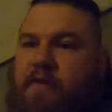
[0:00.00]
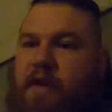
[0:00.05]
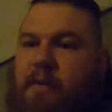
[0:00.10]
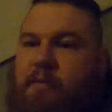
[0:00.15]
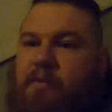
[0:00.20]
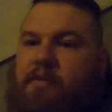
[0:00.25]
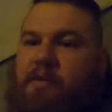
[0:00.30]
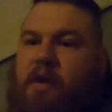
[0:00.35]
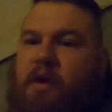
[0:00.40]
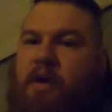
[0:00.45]

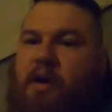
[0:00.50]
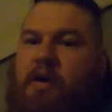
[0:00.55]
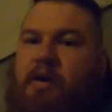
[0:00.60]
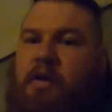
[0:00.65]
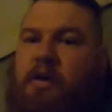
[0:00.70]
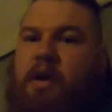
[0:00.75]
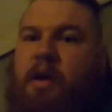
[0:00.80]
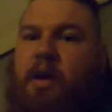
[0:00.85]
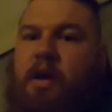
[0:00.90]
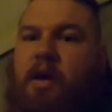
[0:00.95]
Amazon,
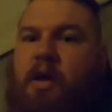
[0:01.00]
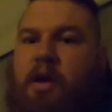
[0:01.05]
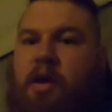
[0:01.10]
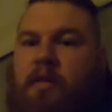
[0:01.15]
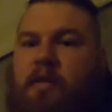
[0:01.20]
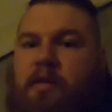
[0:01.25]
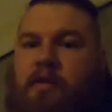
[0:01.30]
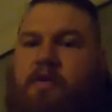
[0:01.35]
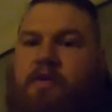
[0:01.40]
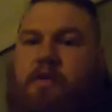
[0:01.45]

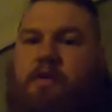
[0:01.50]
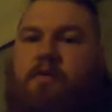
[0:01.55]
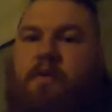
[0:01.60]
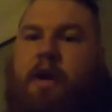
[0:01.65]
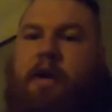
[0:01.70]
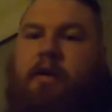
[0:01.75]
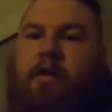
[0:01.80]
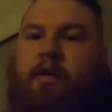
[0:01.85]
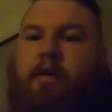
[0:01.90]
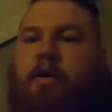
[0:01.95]
and then 2
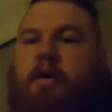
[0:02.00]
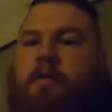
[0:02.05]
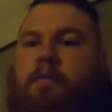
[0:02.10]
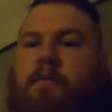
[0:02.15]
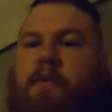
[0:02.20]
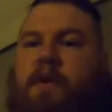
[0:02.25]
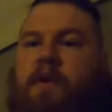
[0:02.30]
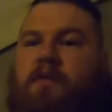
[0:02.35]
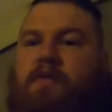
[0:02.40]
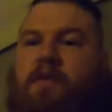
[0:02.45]
regular arm
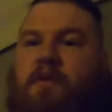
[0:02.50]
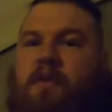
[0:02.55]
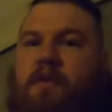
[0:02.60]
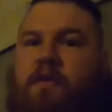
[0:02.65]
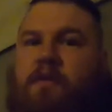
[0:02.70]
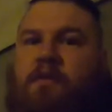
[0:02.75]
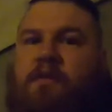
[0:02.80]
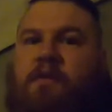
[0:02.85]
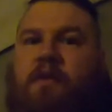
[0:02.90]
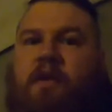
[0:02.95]

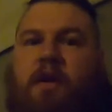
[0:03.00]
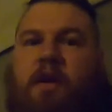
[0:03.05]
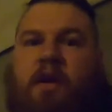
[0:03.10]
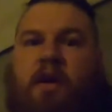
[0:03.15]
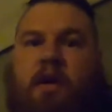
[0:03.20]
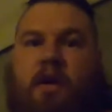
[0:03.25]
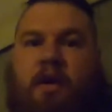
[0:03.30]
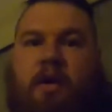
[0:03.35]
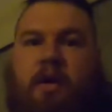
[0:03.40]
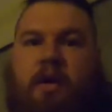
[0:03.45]
pieces,
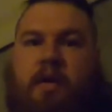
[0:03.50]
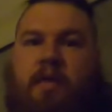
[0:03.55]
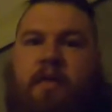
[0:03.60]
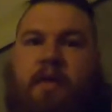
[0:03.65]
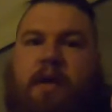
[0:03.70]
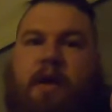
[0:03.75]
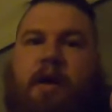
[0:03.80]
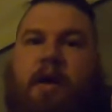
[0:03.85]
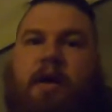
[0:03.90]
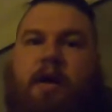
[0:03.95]
and
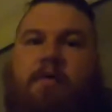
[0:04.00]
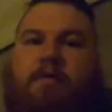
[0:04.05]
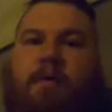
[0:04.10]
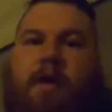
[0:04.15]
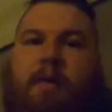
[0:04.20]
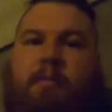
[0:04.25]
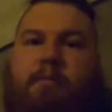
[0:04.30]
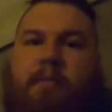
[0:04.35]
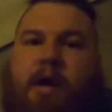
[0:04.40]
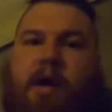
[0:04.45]
then I got a
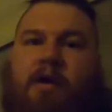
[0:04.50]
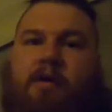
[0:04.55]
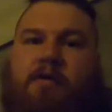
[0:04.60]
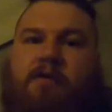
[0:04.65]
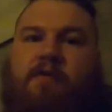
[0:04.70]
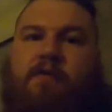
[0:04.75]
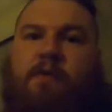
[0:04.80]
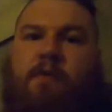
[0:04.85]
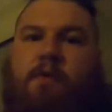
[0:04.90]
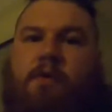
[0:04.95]
RAM mount
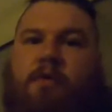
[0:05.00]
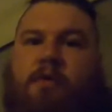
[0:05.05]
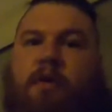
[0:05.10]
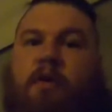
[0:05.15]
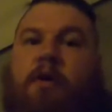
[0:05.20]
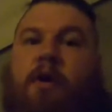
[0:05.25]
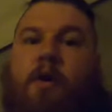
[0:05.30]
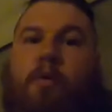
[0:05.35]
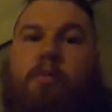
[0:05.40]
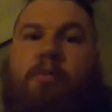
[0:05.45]
for the
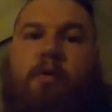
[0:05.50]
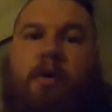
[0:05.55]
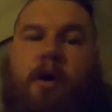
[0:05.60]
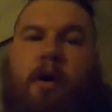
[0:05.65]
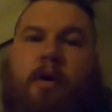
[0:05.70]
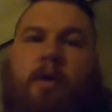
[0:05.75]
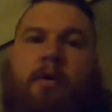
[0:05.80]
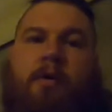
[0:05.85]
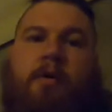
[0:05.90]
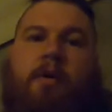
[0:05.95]

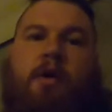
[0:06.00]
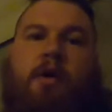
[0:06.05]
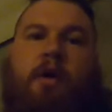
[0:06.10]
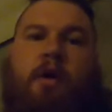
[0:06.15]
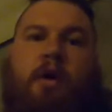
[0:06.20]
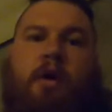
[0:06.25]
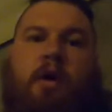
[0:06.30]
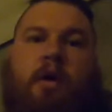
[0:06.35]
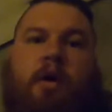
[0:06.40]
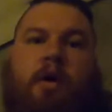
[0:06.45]
GoPro.
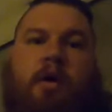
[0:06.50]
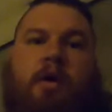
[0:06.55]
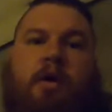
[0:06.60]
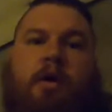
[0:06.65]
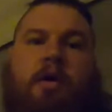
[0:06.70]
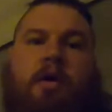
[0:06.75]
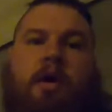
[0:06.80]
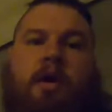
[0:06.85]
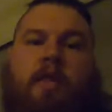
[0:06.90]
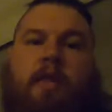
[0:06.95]

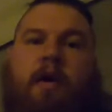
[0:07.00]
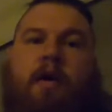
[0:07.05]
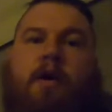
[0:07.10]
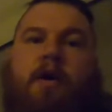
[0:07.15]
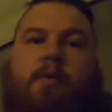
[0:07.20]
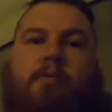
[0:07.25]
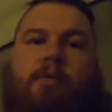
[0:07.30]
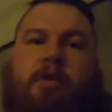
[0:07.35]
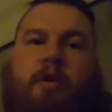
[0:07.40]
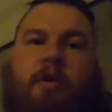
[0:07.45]
And the
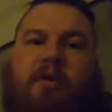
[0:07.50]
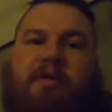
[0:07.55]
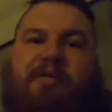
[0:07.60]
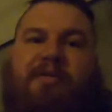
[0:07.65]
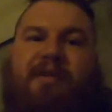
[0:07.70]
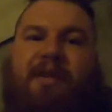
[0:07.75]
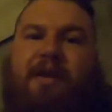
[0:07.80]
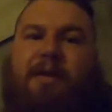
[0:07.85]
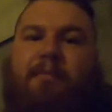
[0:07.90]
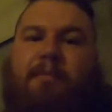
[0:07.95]
GoPro is
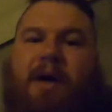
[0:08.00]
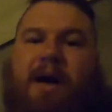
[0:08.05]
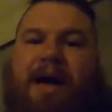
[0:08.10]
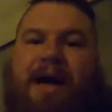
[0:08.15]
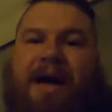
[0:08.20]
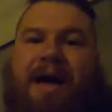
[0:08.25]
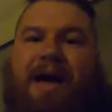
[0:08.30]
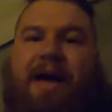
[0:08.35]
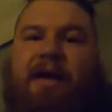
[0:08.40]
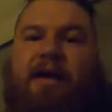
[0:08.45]
sitting
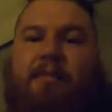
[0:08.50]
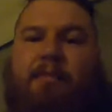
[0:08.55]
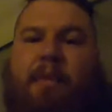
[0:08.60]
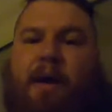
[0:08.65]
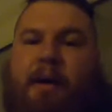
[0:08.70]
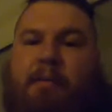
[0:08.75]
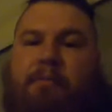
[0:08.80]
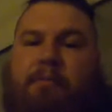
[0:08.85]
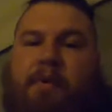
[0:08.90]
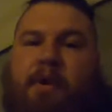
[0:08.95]
behind
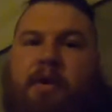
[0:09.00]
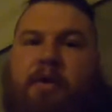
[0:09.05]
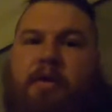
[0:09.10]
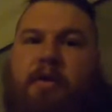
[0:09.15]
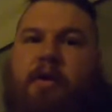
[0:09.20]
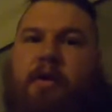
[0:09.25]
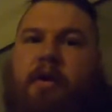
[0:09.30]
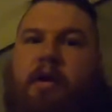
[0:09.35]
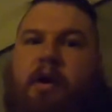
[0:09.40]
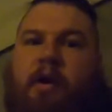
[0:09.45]
my
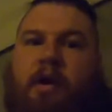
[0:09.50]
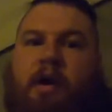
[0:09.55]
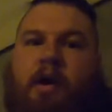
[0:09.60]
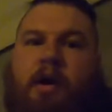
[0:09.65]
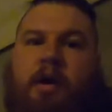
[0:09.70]
mirror